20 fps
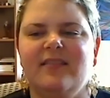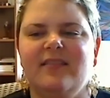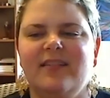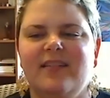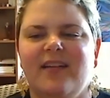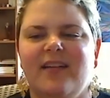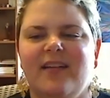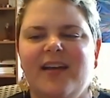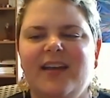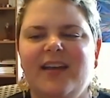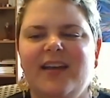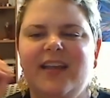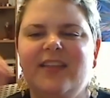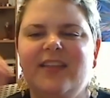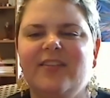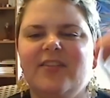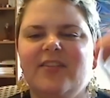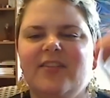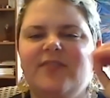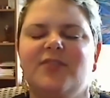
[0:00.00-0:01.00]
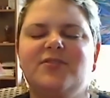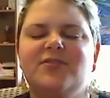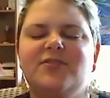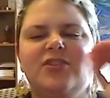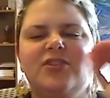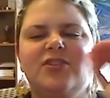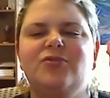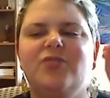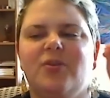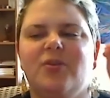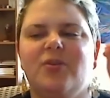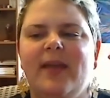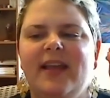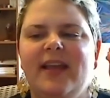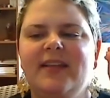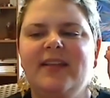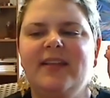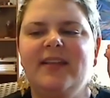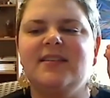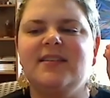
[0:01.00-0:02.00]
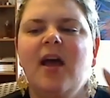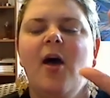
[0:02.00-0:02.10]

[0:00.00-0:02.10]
on either of those two domains.